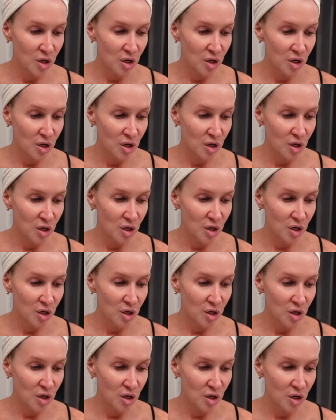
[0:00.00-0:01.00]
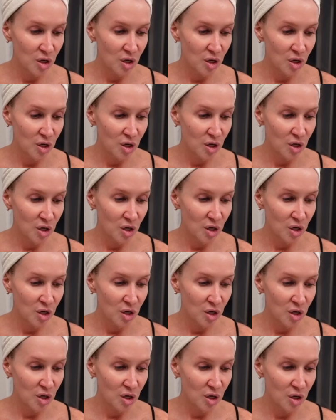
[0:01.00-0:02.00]

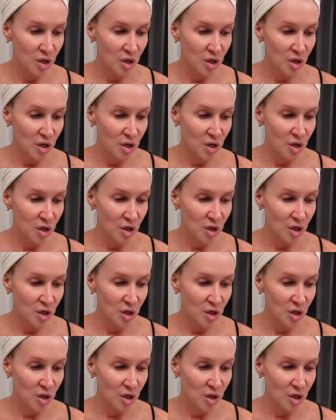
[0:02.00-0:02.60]
Nobody speaks.